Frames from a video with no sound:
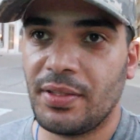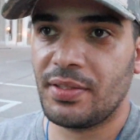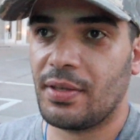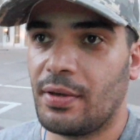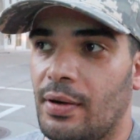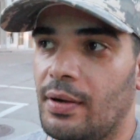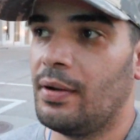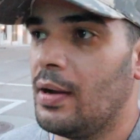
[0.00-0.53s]

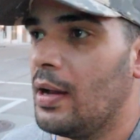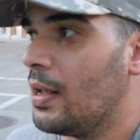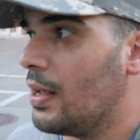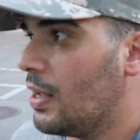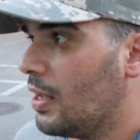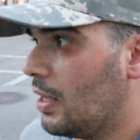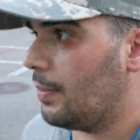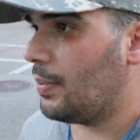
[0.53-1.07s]
are
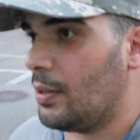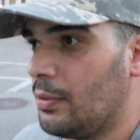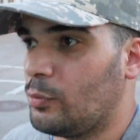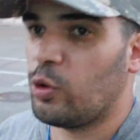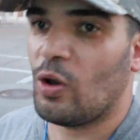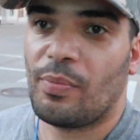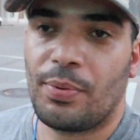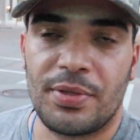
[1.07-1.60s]
about
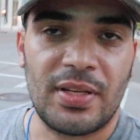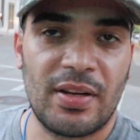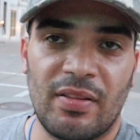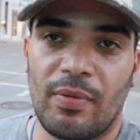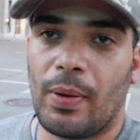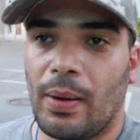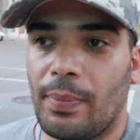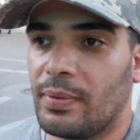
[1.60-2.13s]
12% of
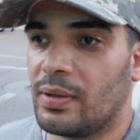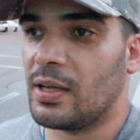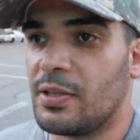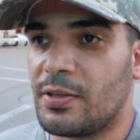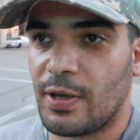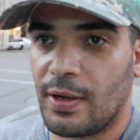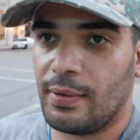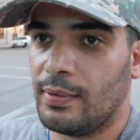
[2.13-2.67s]
the
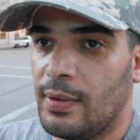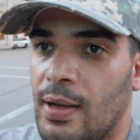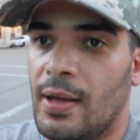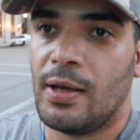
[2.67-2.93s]
population,